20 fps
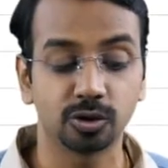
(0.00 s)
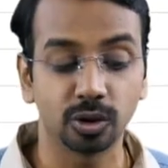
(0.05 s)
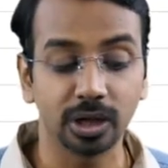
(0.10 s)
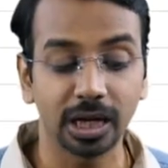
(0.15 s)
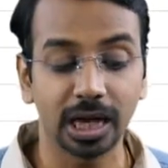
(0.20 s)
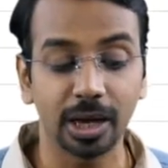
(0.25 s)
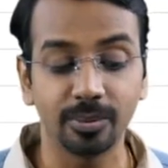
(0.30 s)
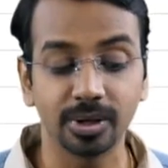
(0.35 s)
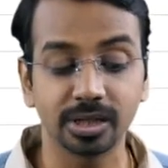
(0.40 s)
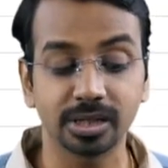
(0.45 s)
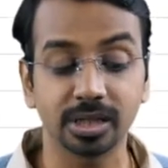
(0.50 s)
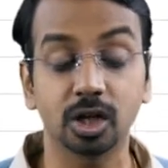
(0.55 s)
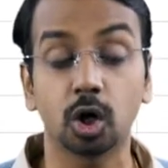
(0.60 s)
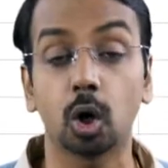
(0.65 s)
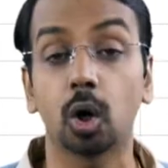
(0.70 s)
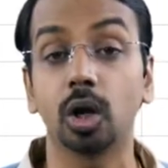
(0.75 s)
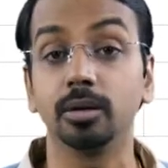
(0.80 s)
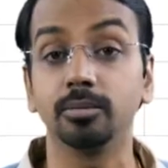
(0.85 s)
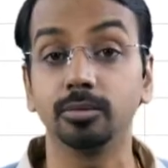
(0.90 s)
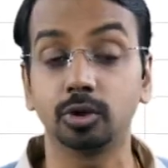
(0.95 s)
So name is in
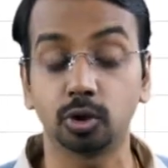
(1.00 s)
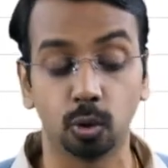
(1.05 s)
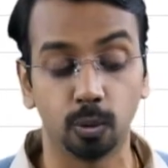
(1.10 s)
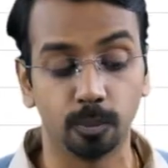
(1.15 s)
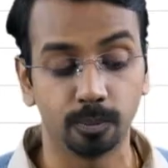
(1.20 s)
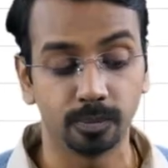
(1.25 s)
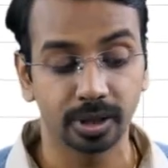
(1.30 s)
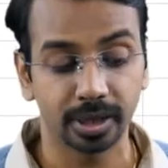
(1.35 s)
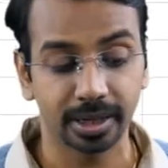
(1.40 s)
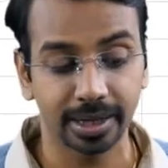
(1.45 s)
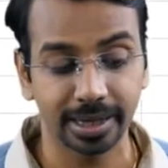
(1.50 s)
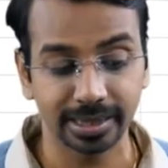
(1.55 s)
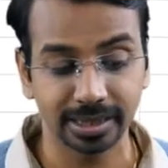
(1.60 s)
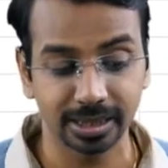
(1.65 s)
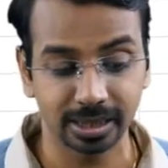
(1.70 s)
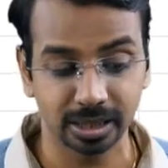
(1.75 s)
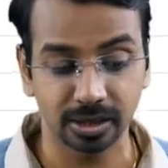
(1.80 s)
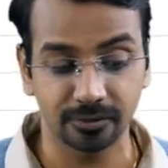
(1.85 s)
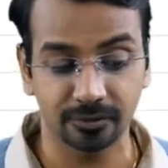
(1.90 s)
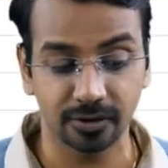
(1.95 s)
column 2, right?
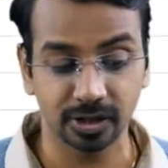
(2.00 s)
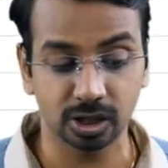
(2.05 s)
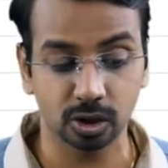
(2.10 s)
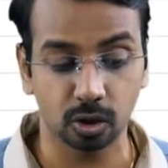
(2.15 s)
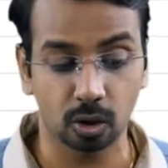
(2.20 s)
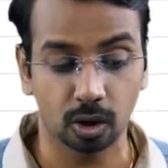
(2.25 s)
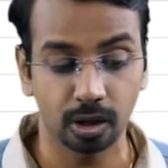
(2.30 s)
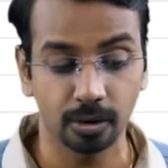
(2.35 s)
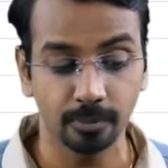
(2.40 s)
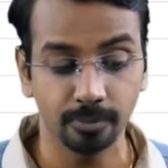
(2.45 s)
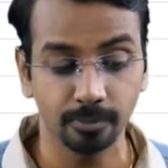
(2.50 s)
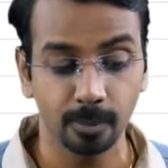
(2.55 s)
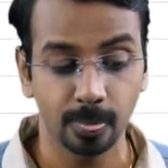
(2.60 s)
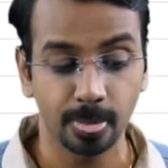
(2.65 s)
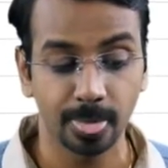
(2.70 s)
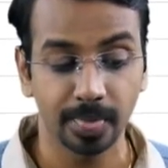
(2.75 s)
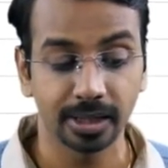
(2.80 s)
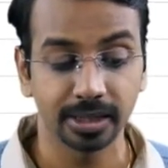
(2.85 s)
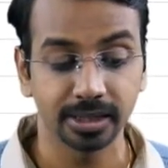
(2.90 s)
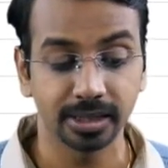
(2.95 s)
This is the first column,
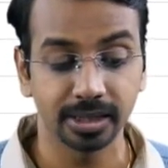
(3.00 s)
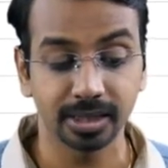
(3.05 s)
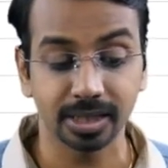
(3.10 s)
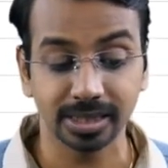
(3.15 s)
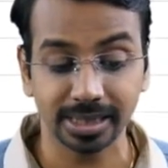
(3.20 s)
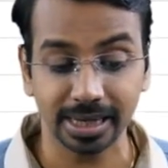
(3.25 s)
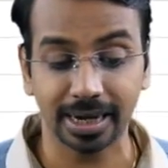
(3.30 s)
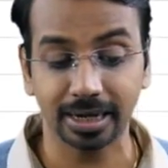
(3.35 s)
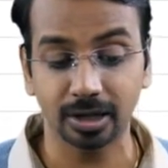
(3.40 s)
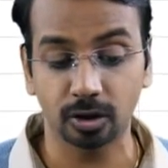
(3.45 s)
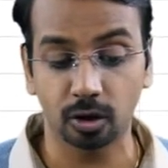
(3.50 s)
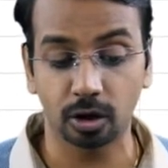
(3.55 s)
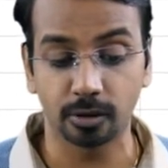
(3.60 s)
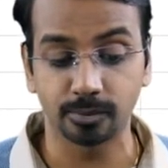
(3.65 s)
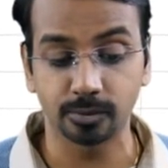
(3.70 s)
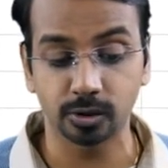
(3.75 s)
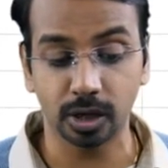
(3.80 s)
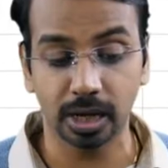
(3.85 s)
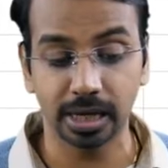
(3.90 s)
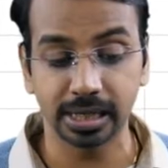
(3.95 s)
this is the second
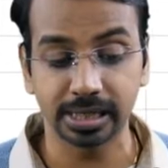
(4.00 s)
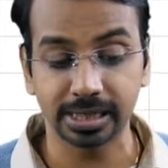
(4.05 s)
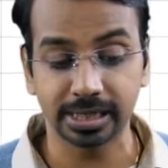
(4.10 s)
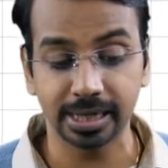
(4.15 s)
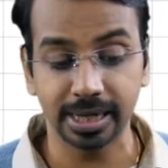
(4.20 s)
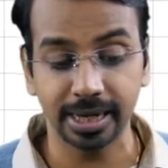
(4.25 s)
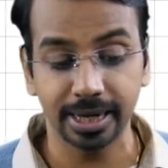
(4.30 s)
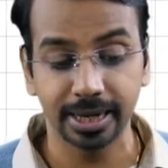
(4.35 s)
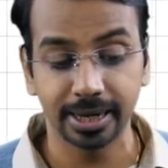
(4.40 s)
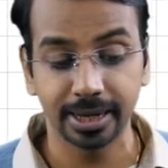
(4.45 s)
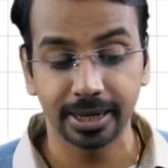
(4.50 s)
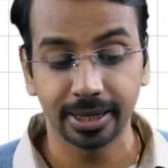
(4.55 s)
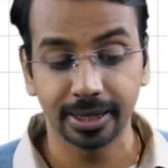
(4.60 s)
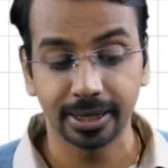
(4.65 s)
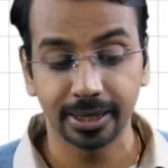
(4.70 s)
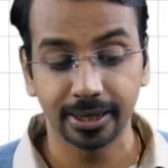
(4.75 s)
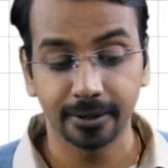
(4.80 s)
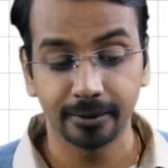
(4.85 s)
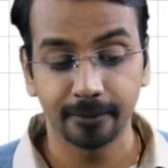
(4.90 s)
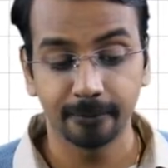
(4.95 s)
column. So I'll say
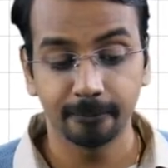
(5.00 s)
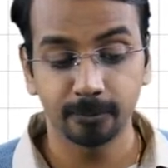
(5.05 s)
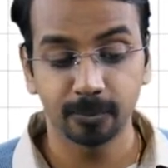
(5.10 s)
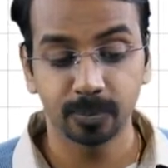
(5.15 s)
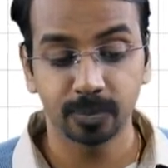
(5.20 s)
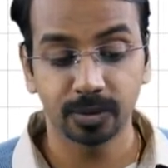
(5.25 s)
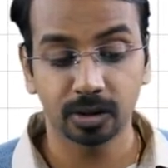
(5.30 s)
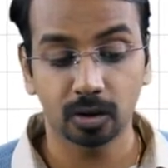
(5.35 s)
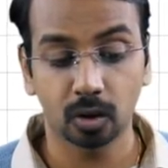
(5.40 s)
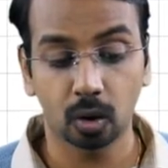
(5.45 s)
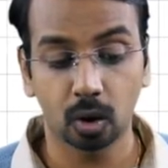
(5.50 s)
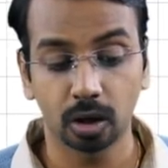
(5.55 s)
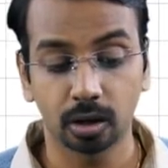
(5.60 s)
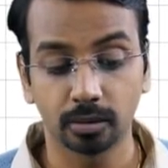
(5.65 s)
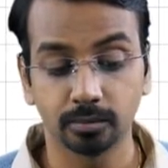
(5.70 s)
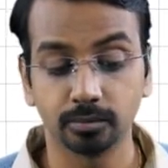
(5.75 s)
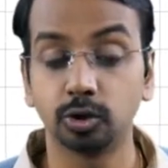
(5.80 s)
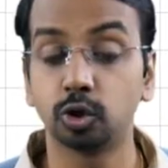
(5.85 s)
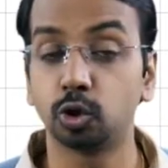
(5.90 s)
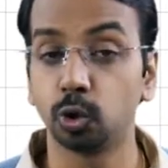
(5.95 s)

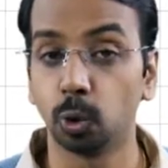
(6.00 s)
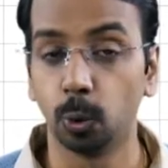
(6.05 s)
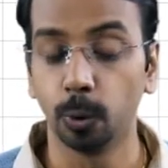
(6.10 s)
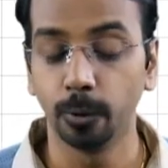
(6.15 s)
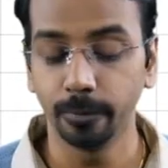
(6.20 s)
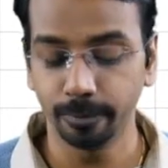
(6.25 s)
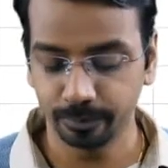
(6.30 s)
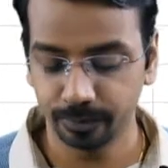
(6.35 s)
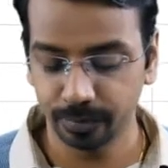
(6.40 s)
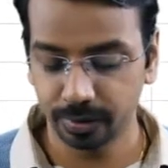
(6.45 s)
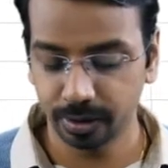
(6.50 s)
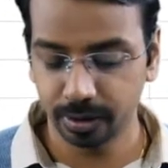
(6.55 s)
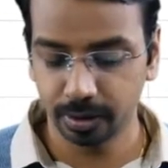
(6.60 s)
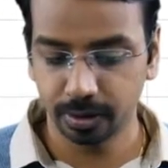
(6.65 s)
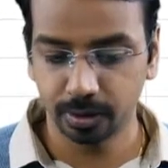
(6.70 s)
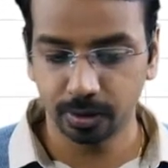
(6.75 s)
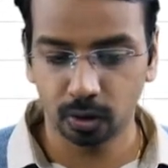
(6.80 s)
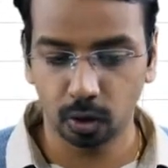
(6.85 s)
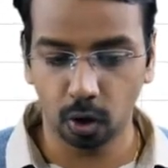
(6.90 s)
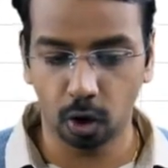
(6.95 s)
column 2,
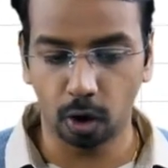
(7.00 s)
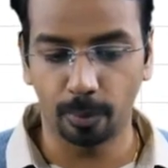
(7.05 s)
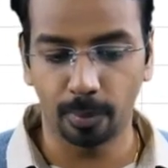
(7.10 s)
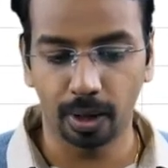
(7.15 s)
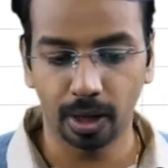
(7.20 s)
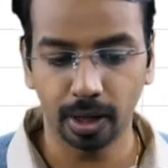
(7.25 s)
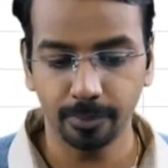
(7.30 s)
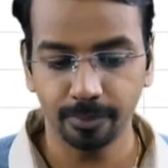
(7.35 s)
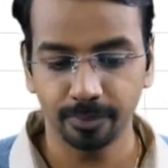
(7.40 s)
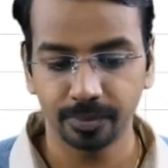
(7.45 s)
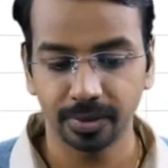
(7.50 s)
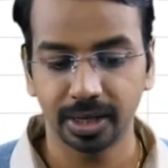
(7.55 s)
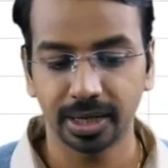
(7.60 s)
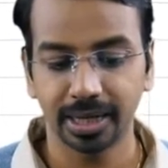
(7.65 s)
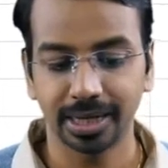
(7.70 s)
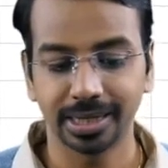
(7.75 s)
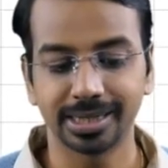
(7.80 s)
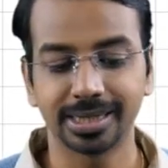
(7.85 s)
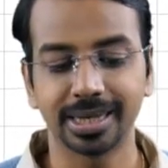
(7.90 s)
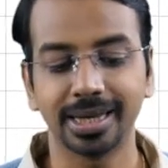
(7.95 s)
comma,
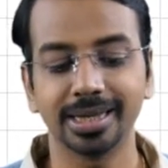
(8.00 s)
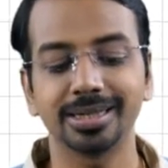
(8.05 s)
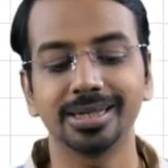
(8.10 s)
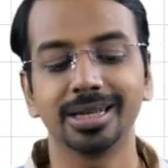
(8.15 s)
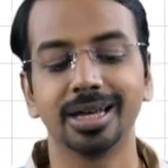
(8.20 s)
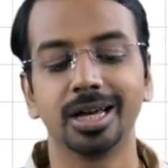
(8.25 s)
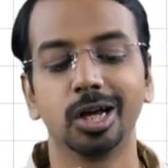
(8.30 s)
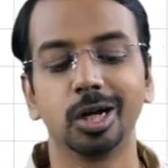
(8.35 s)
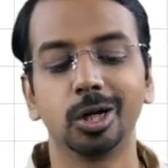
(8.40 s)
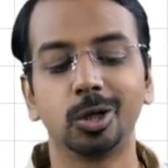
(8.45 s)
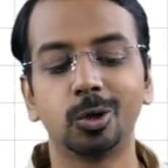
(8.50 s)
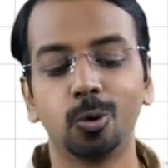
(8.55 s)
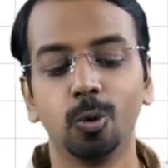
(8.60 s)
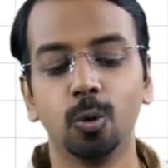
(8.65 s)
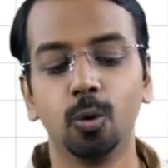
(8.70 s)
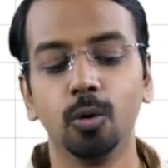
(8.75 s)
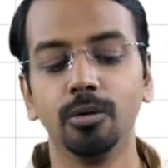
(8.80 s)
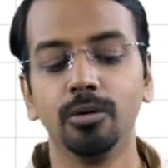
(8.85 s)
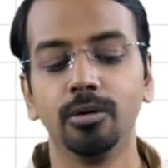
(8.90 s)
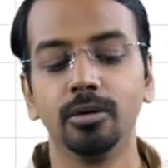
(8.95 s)
it says
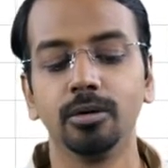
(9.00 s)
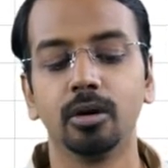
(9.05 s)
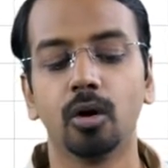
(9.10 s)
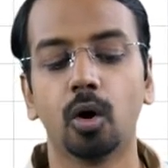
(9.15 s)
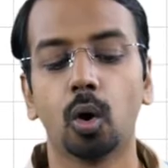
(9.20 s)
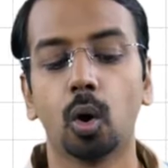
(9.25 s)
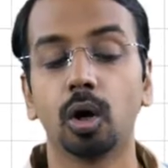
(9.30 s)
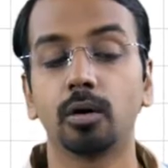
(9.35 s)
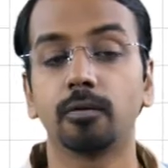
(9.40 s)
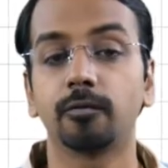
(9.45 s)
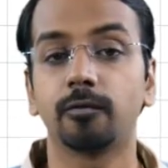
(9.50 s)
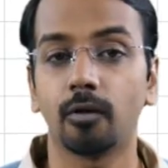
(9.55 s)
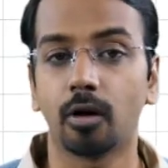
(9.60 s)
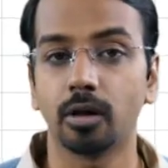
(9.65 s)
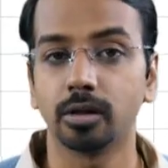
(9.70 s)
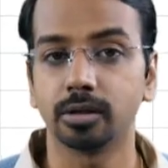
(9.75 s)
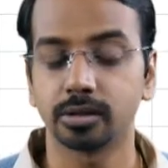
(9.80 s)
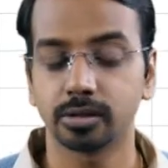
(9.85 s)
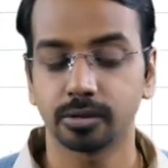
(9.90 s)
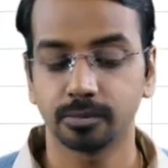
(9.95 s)
true or
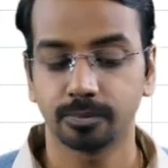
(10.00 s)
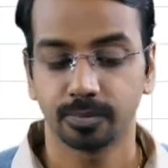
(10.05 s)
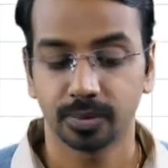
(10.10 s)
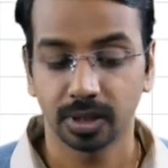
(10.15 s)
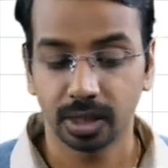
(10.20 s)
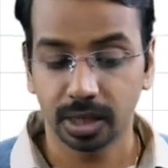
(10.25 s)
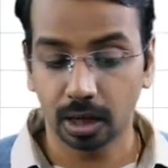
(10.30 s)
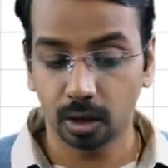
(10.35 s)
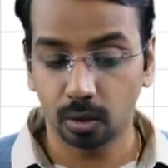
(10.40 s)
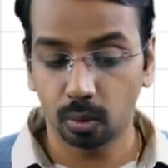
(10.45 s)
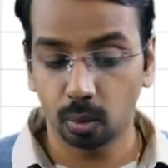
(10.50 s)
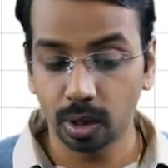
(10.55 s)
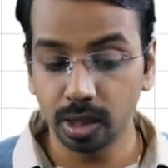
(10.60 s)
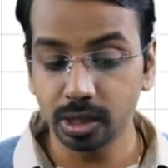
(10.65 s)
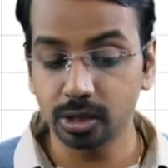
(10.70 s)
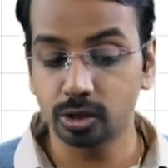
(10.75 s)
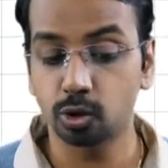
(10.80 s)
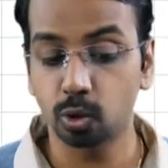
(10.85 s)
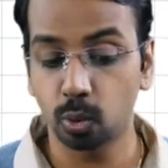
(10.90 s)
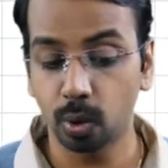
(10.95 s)
false. Now
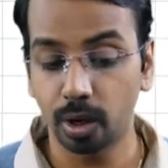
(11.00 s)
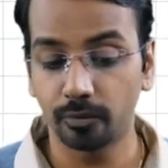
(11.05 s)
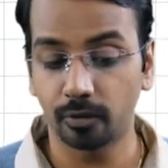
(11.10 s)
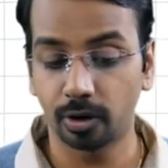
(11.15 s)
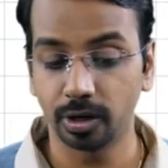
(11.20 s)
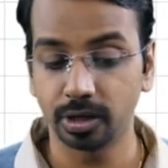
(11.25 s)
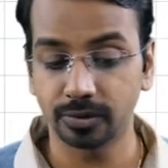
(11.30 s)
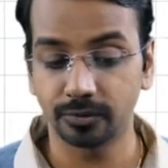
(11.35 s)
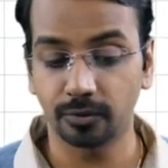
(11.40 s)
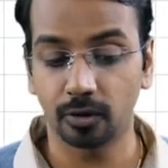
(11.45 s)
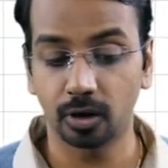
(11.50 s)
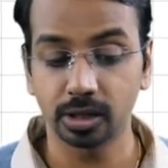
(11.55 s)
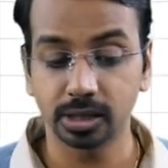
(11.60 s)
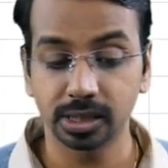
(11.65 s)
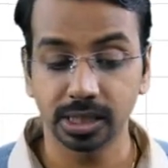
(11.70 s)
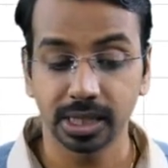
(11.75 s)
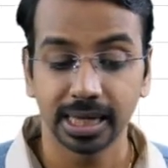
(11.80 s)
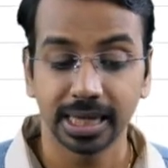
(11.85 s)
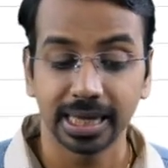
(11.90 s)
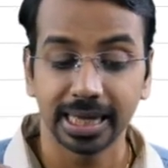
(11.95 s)
what is true and what is
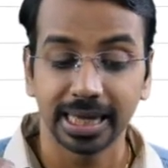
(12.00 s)
false?